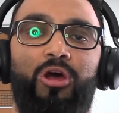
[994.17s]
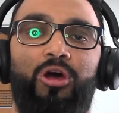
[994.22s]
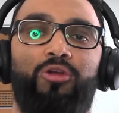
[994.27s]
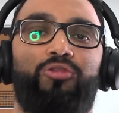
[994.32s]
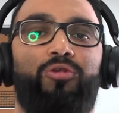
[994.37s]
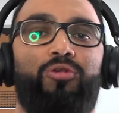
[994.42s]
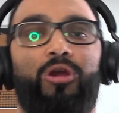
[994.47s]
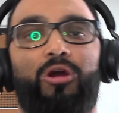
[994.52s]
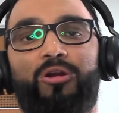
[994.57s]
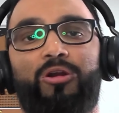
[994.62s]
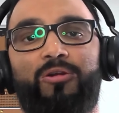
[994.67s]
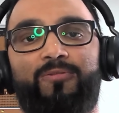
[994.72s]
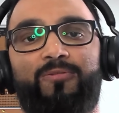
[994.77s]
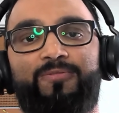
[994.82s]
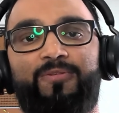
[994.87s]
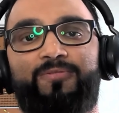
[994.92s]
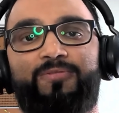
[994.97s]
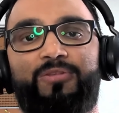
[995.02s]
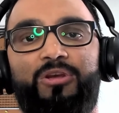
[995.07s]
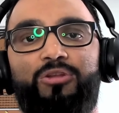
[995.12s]

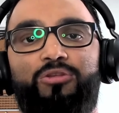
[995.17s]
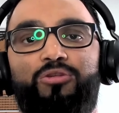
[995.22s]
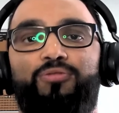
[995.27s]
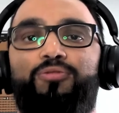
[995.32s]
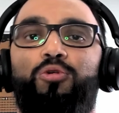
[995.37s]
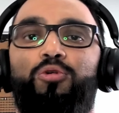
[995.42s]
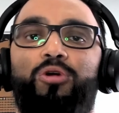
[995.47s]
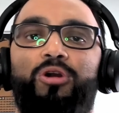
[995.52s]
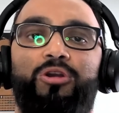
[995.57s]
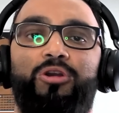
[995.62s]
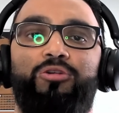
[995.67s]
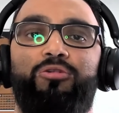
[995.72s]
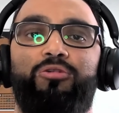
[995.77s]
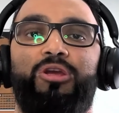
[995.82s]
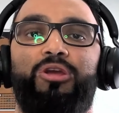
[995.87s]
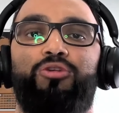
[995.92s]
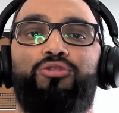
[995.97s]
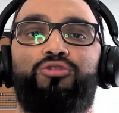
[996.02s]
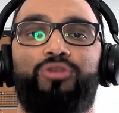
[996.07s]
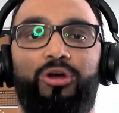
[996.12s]
350 to 400
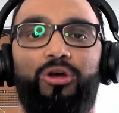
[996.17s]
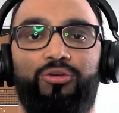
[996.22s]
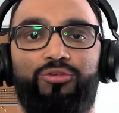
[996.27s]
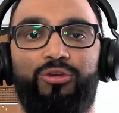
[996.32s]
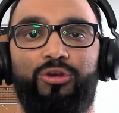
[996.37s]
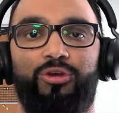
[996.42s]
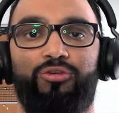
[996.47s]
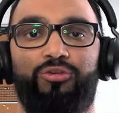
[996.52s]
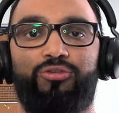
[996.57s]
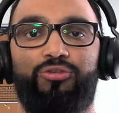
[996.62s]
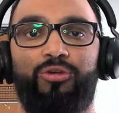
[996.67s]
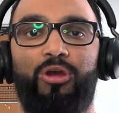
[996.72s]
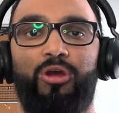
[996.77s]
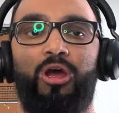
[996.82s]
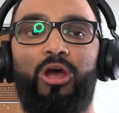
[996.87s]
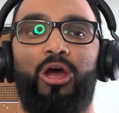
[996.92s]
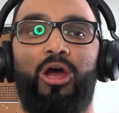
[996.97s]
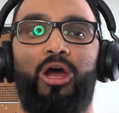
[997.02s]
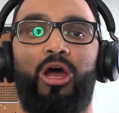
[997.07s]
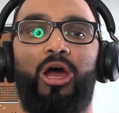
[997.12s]
degrees Celsius,
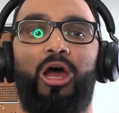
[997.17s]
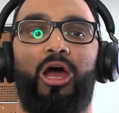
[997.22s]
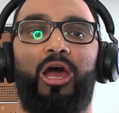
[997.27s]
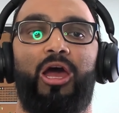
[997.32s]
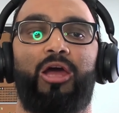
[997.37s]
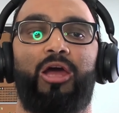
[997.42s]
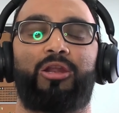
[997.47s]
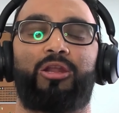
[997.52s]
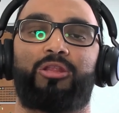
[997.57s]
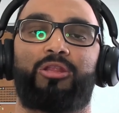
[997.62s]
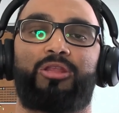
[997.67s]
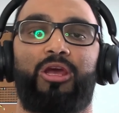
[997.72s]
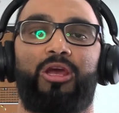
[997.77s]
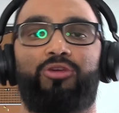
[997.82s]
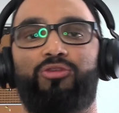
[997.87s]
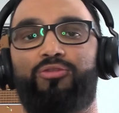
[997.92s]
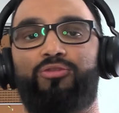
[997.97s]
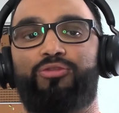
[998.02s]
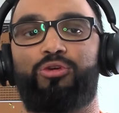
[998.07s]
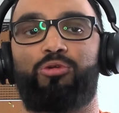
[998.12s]
and it takes
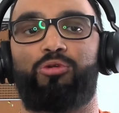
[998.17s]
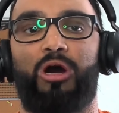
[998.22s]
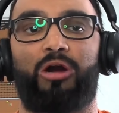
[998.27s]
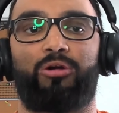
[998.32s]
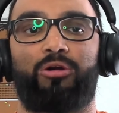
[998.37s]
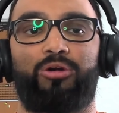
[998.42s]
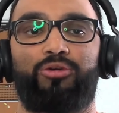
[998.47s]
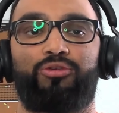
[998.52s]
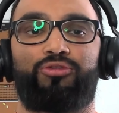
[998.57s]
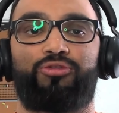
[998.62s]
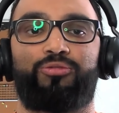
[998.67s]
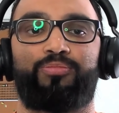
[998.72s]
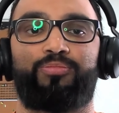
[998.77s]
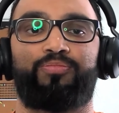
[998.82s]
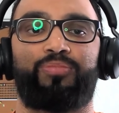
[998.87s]
a few hours.